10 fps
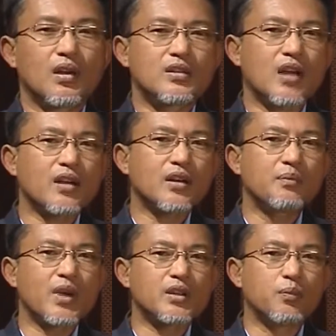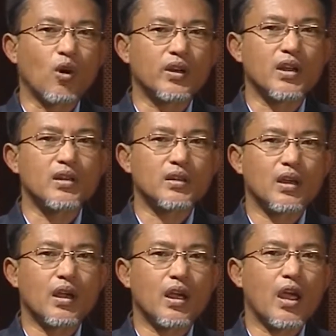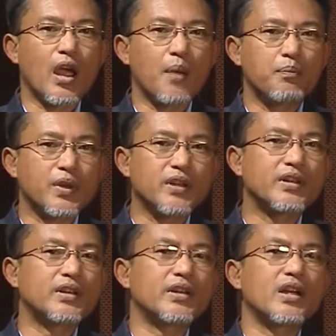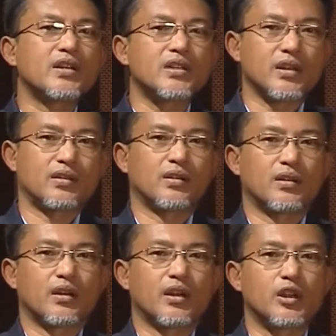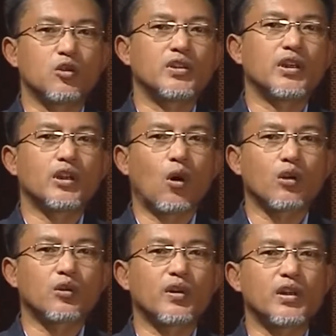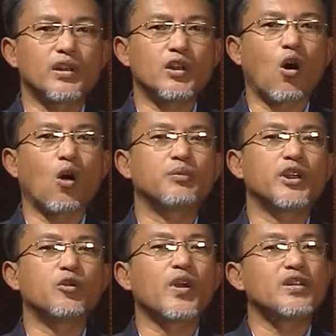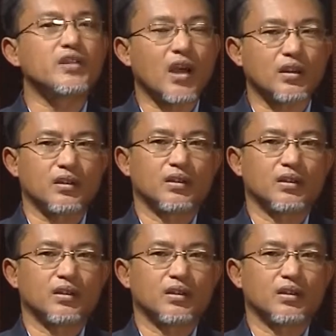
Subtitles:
Charter-based bodies have been created using the authority of the UN Charter.